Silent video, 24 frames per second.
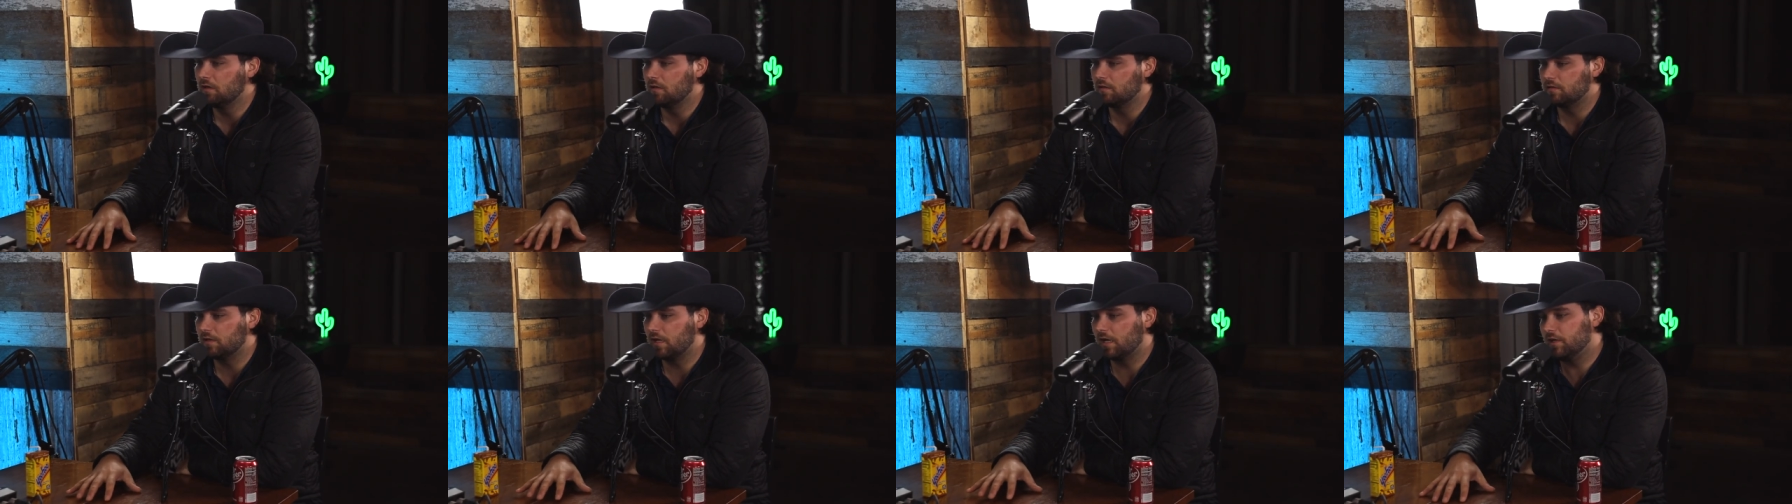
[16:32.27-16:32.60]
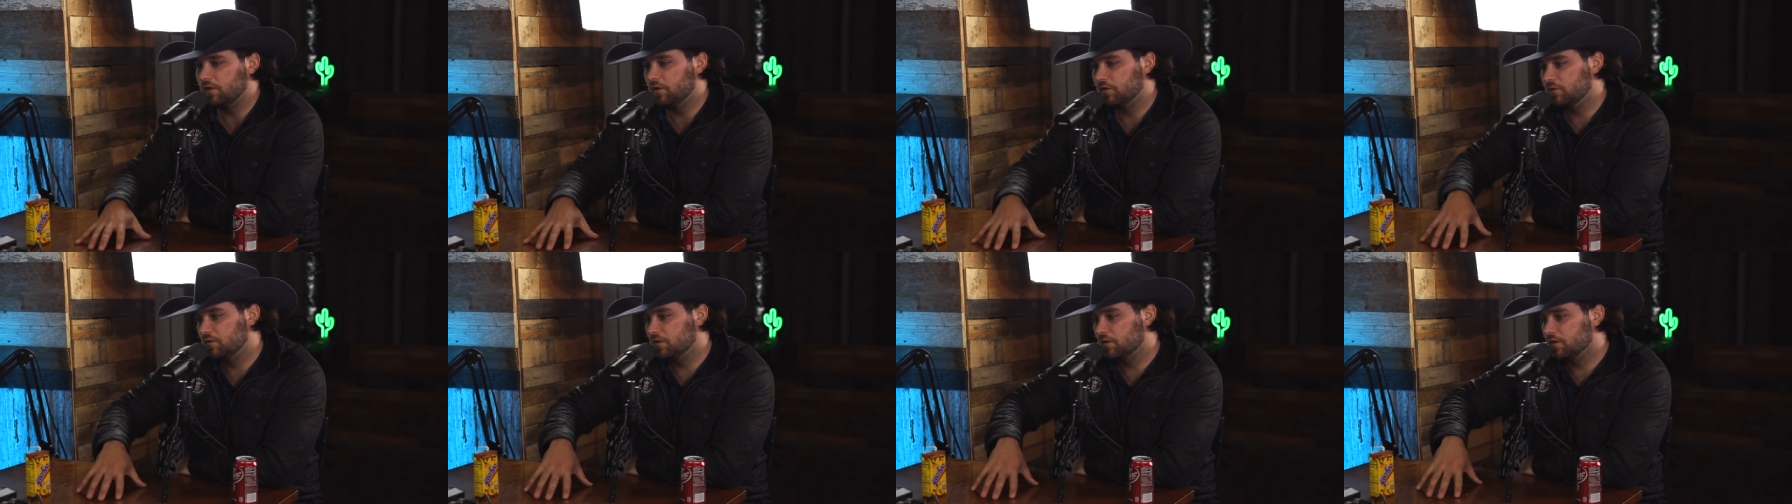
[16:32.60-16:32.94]
they
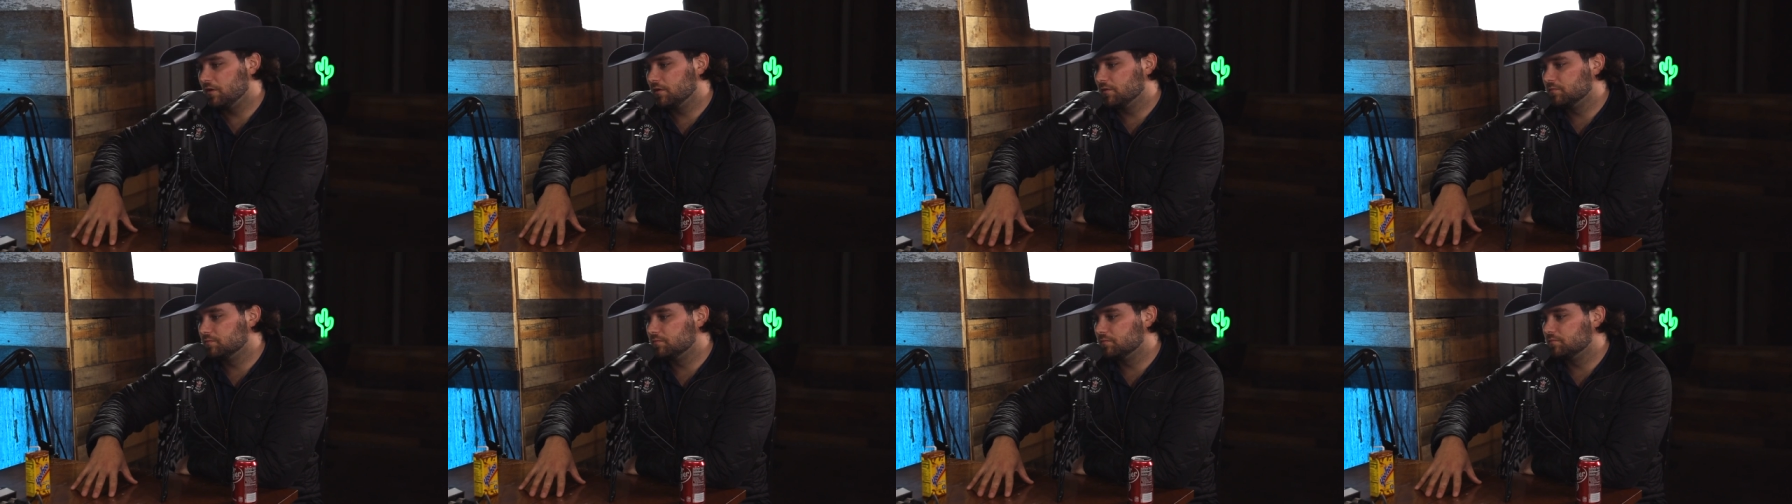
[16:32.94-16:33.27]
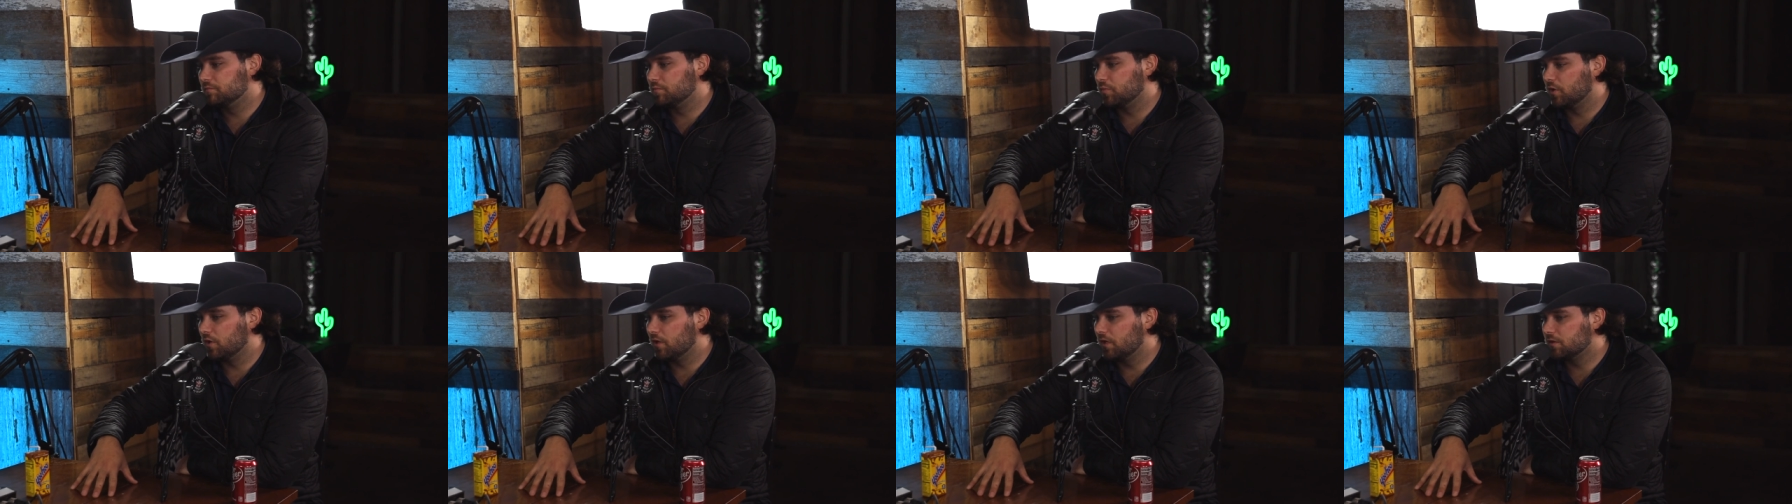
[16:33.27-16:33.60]
do their
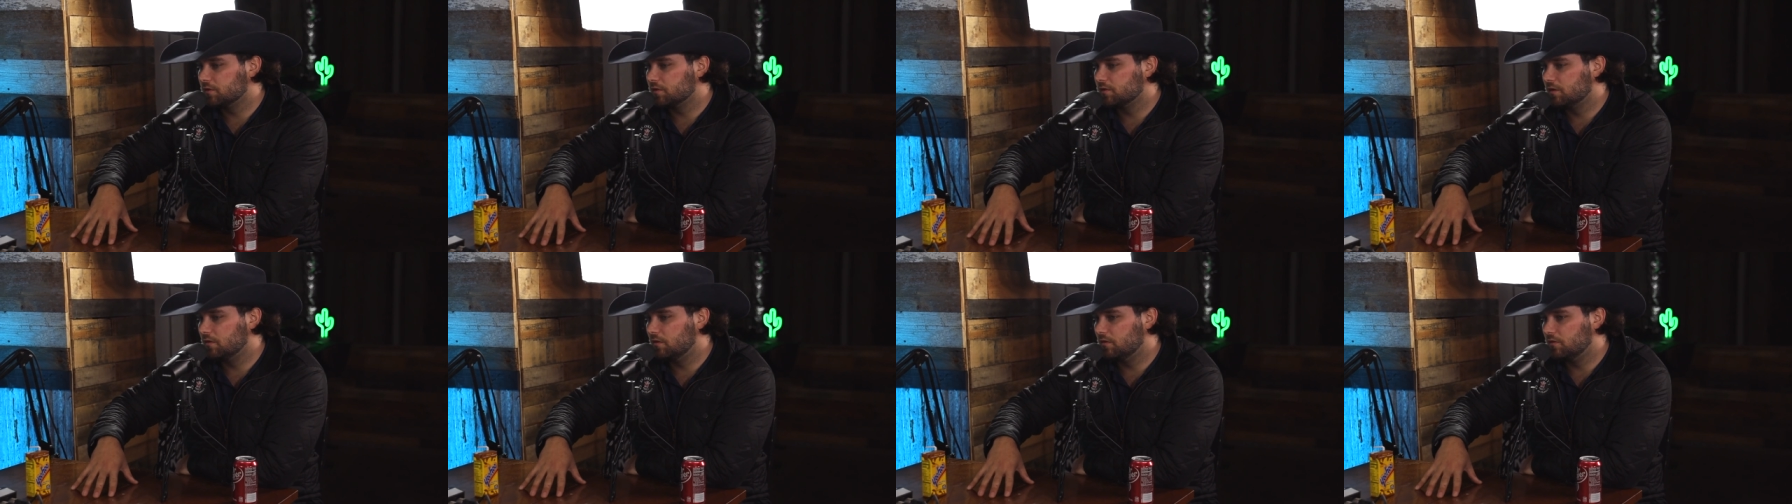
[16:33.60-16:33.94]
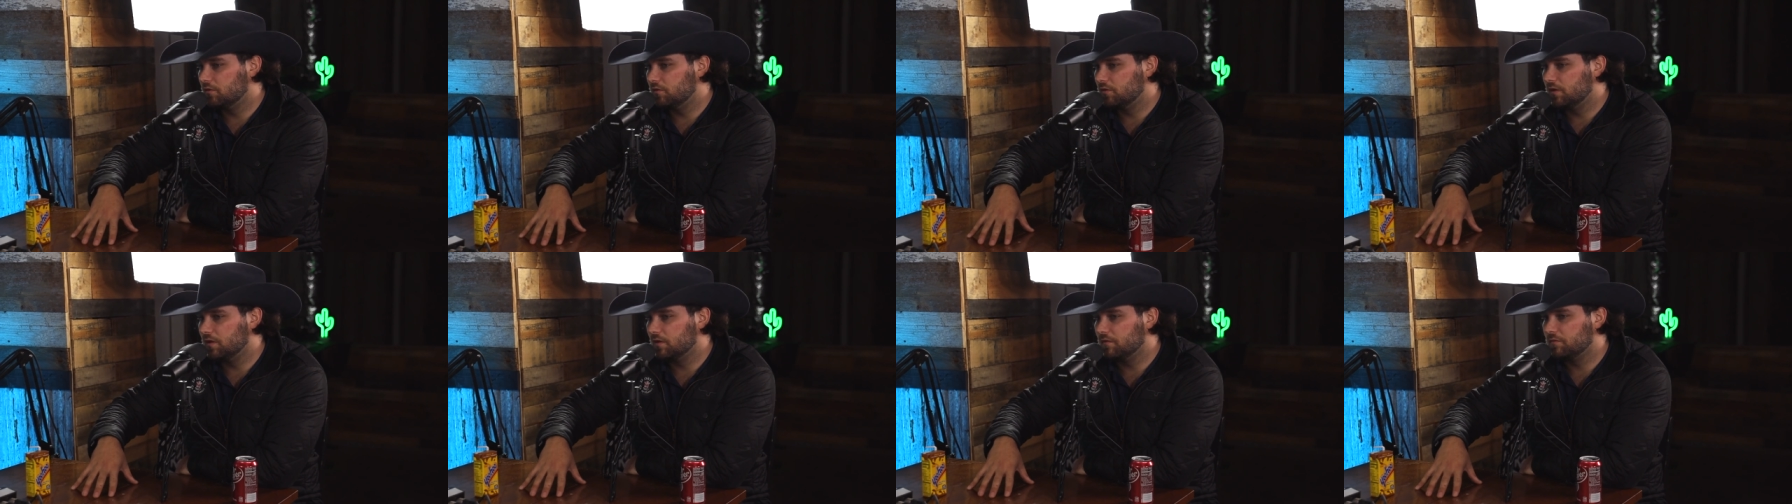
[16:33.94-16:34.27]
production a
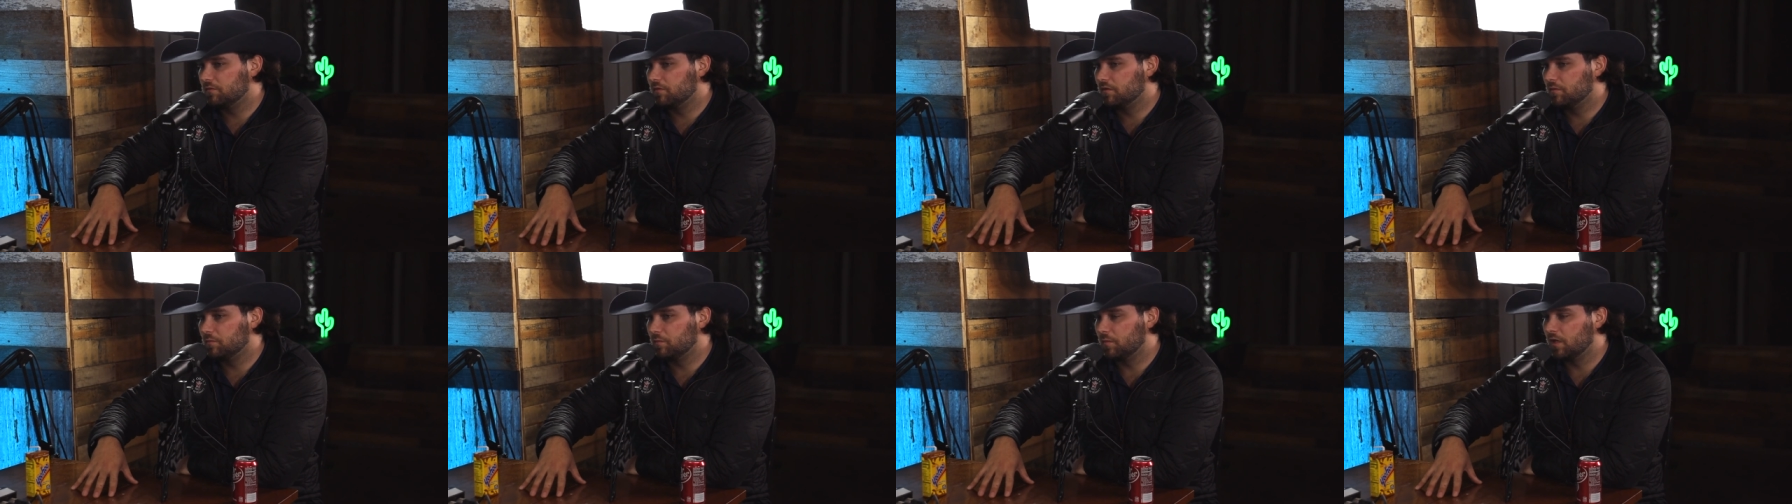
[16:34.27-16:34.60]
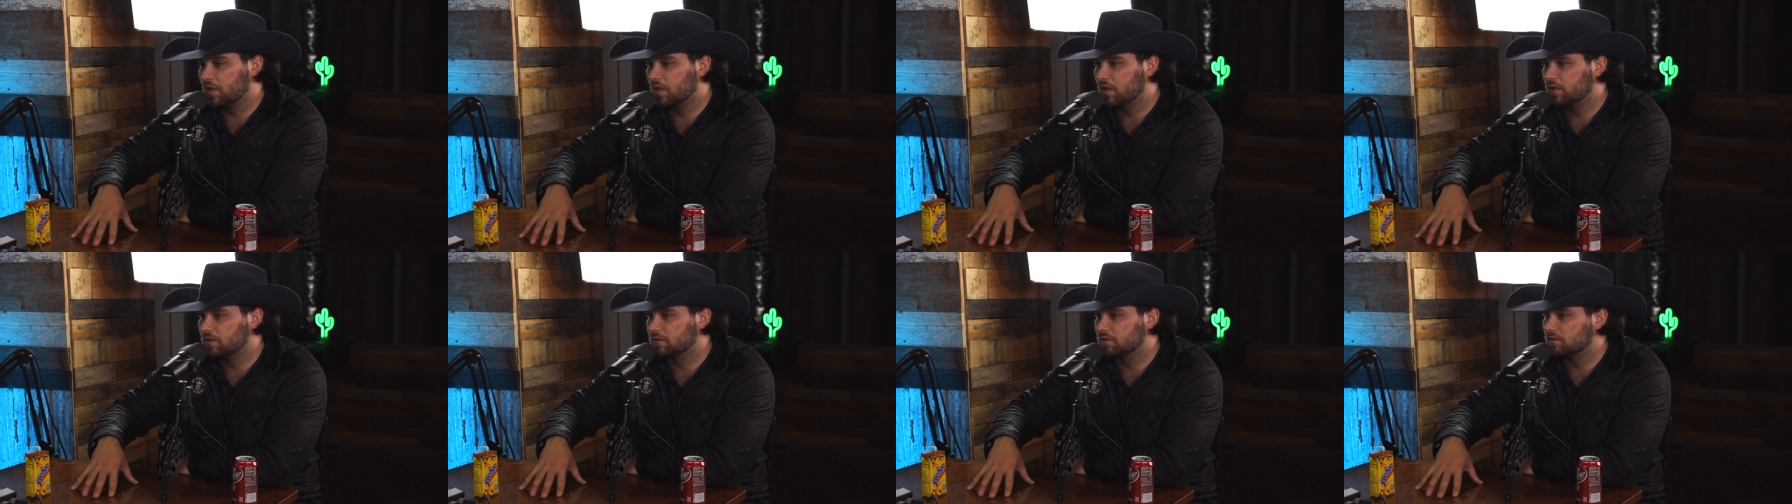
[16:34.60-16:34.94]
little different
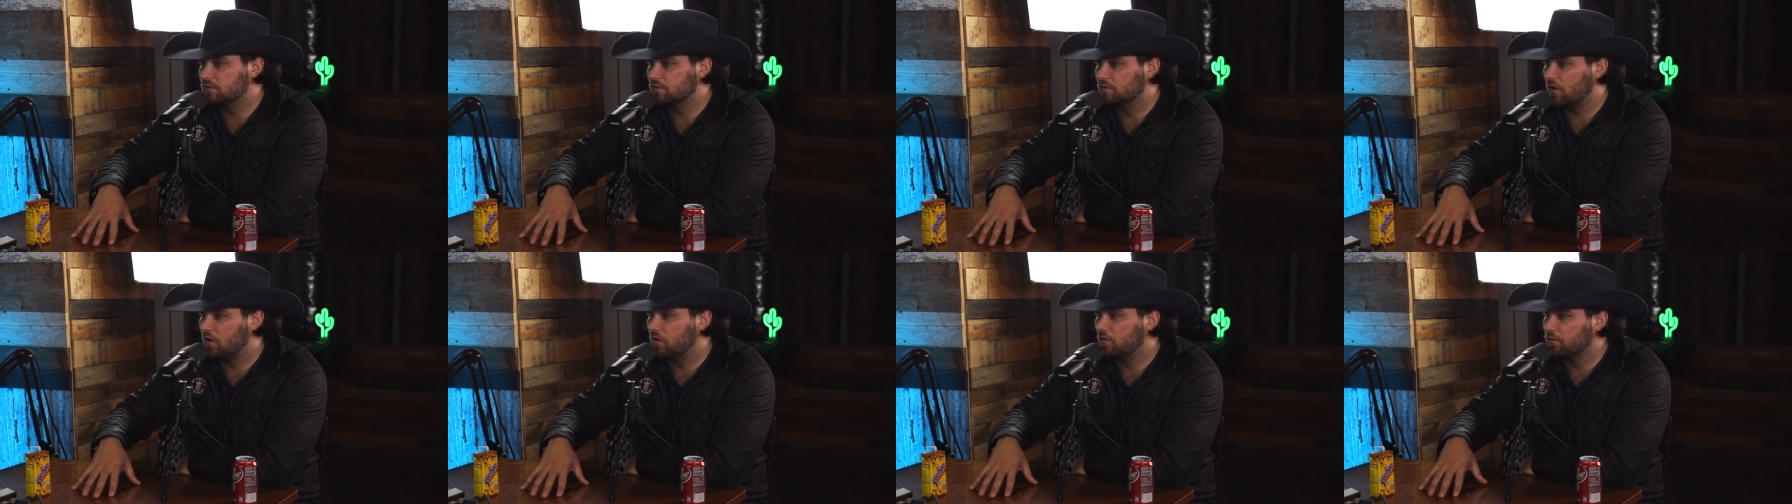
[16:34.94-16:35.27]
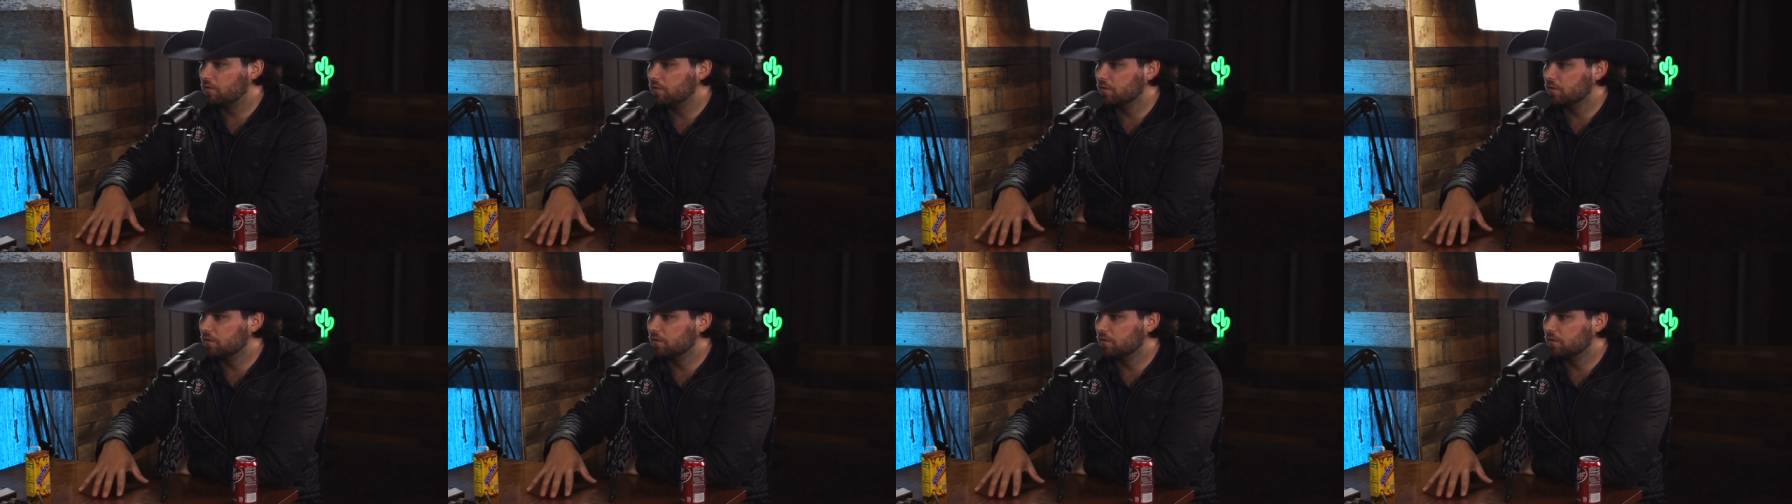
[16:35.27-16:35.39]
because all